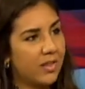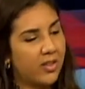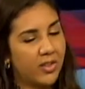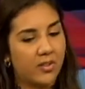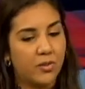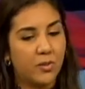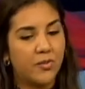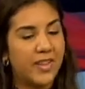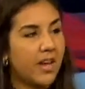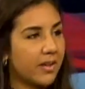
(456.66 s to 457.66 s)
You could do
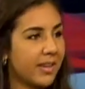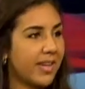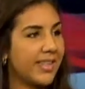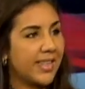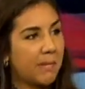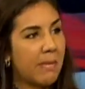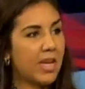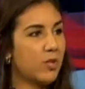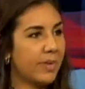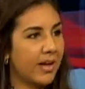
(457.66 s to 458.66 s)
for younger kids like
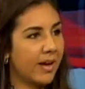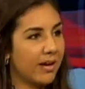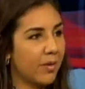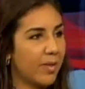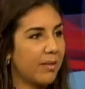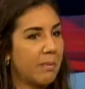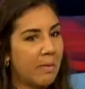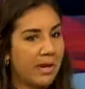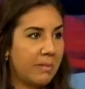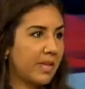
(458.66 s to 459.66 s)
mashed banana with
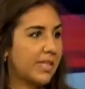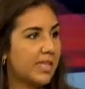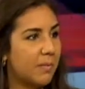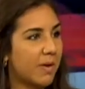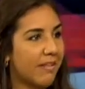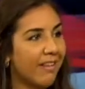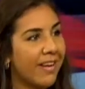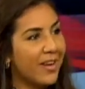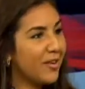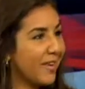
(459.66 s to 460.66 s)
maybe a little bit of cinnamon.
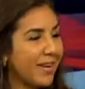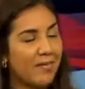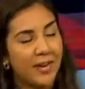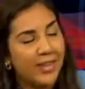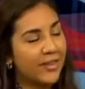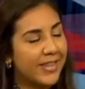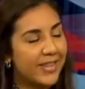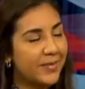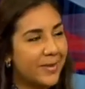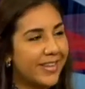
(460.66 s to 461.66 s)
You could get very
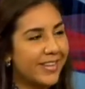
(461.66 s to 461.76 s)
creative with it.